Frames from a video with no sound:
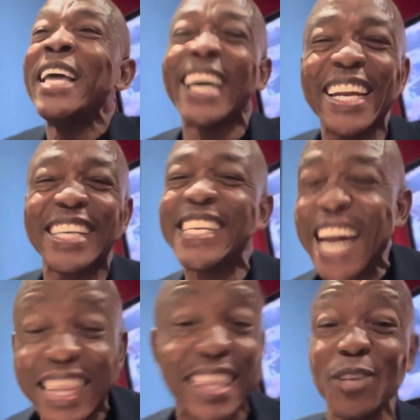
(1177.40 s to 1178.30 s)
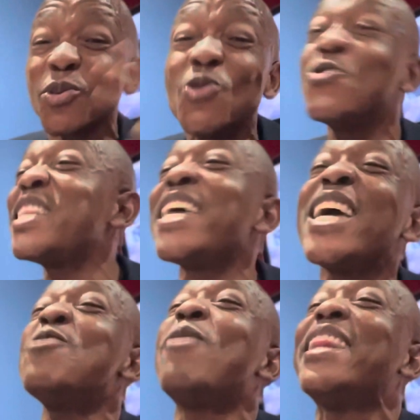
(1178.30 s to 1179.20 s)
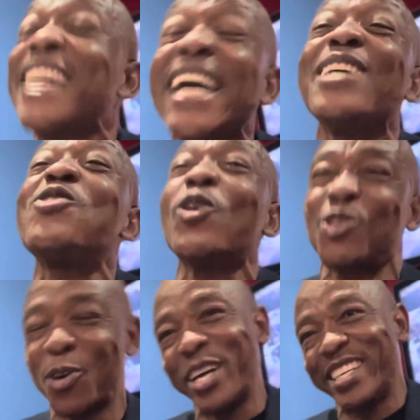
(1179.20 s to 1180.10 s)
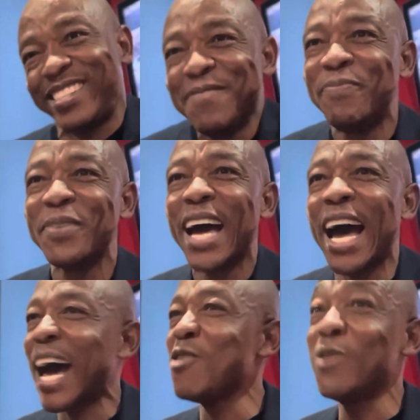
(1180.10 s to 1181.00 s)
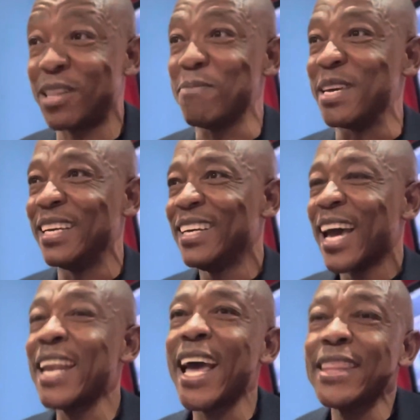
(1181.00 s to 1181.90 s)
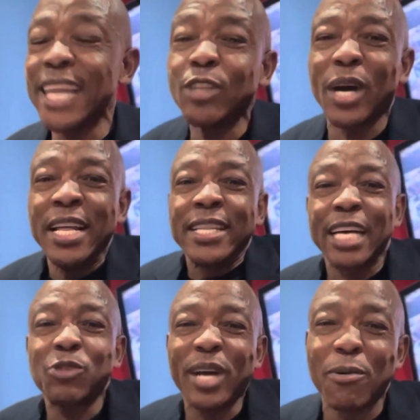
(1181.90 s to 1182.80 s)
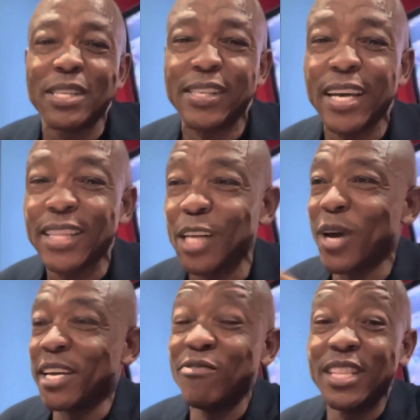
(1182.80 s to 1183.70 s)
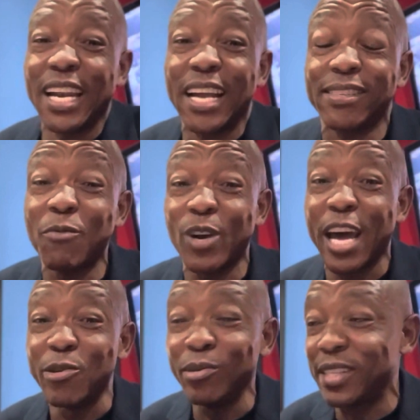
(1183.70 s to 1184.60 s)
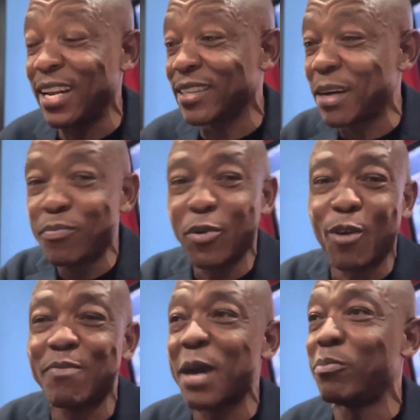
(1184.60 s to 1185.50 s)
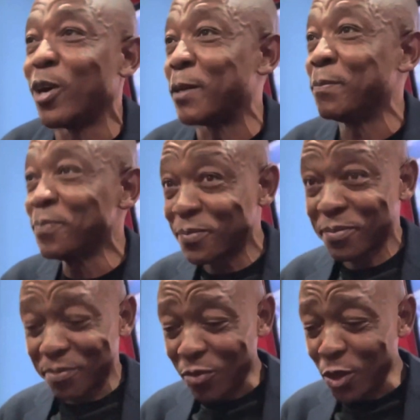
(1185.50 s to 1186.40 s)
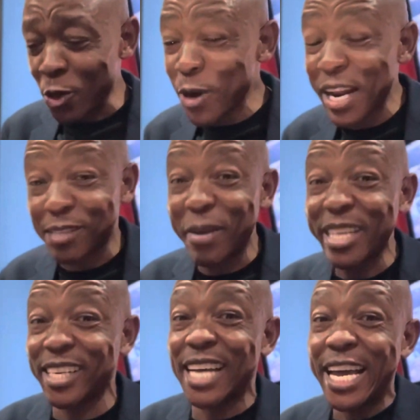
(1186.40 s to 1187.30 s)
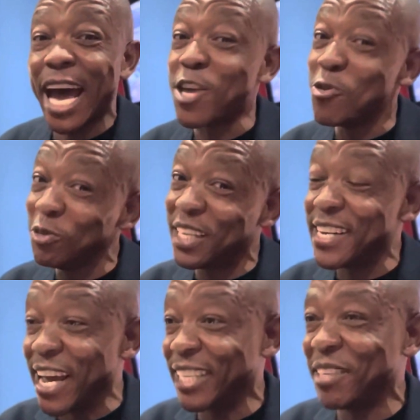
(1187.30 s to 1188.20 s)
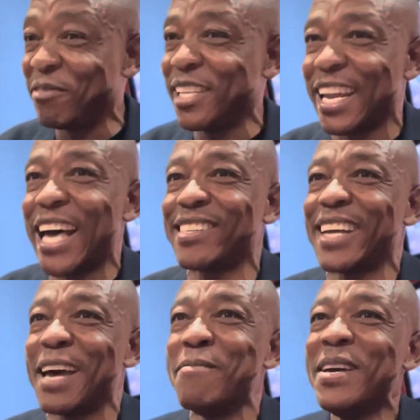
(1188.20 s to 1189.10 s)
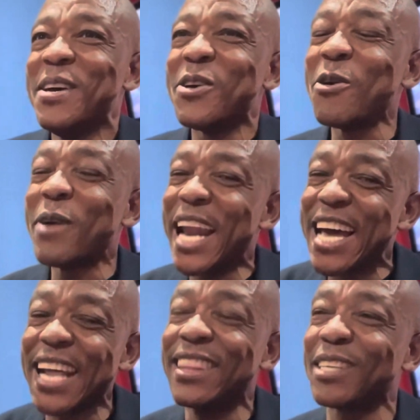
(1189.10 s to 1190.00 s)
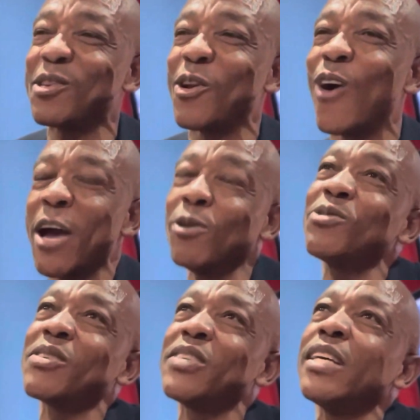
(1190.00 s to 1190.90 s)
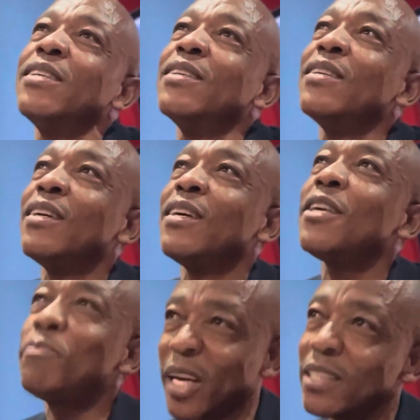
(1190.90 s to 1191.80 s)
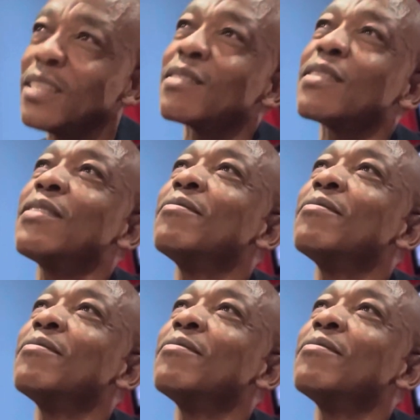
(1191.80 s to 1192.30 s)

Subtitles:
it has nothing to do with anyone. That is your choice. Are you with me? And that's what I was saying. That's why even the last time when I used an example of my boy, you know, in as much as I used it negatively the last time, you know, when I read this law, I also said, he practiced.